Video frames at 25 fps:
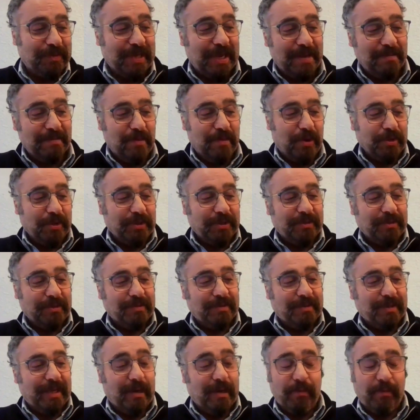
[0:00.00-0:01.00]
Tate
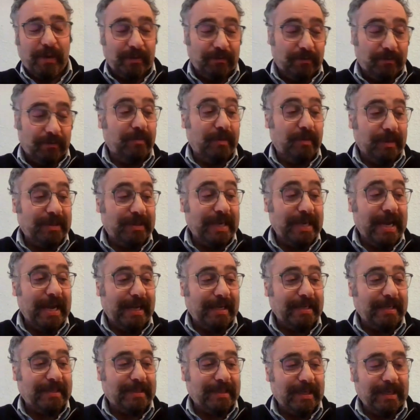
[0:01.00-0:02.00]
Modern, the
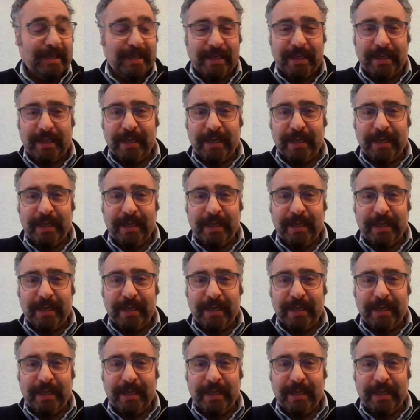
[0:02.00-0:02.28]
Tate,